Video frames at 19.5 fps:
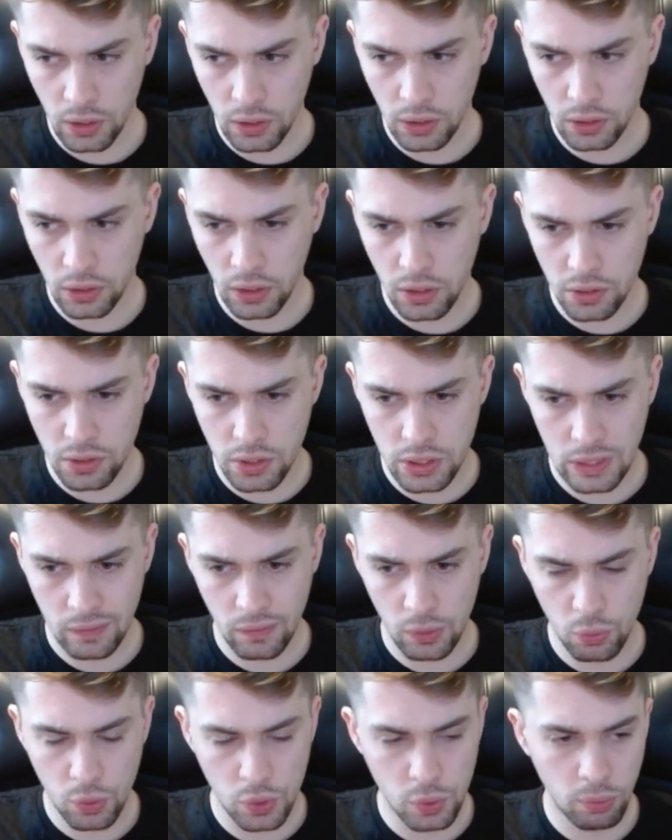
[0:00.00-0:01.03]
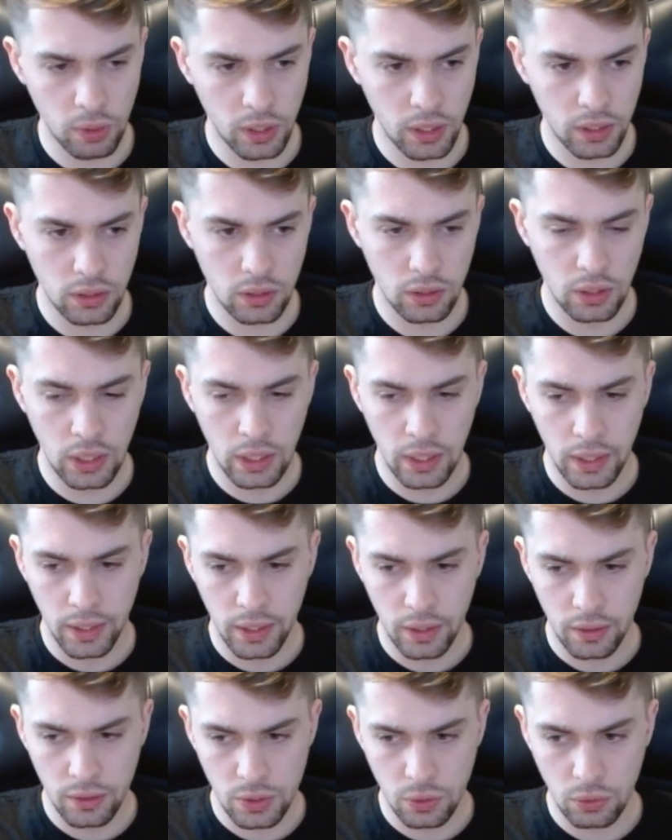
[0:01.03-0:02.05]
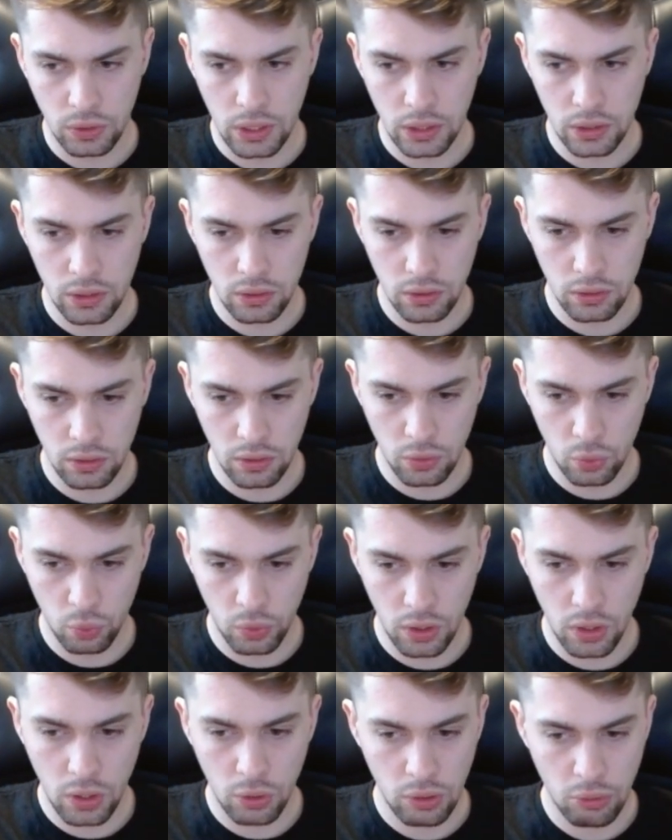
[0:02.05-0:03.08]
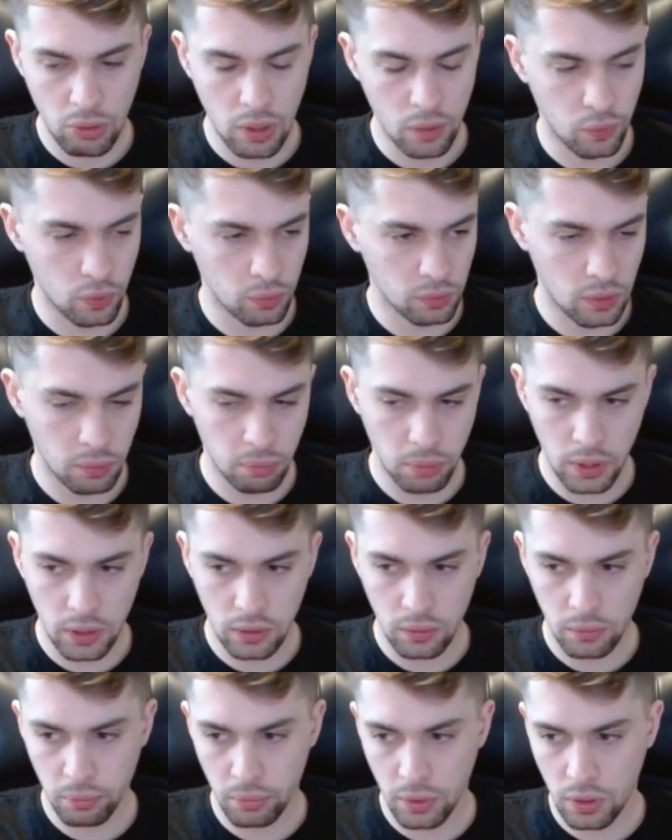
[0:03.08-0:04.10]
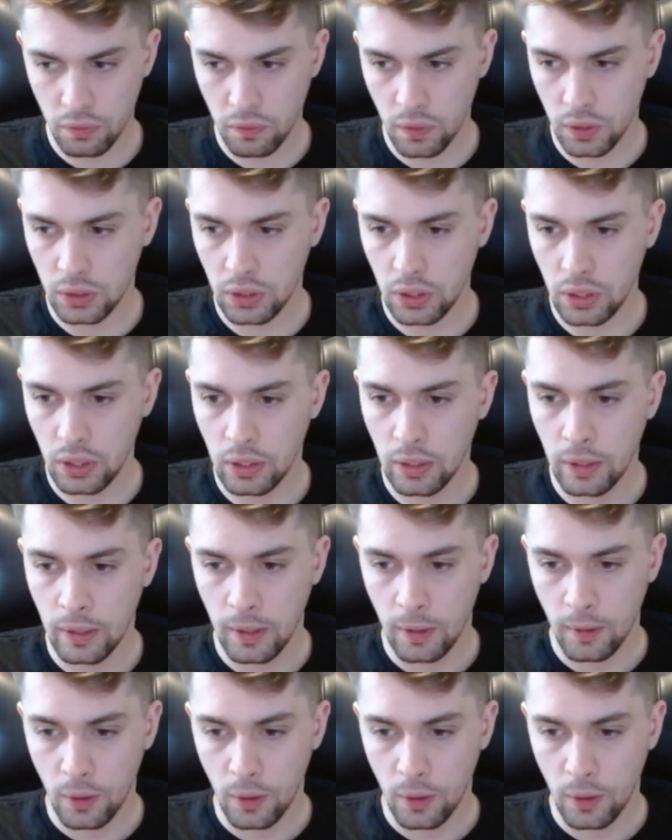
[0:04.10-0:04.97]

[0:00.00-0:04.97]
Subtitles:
King g7 was played so that we go away from the pin perfectly.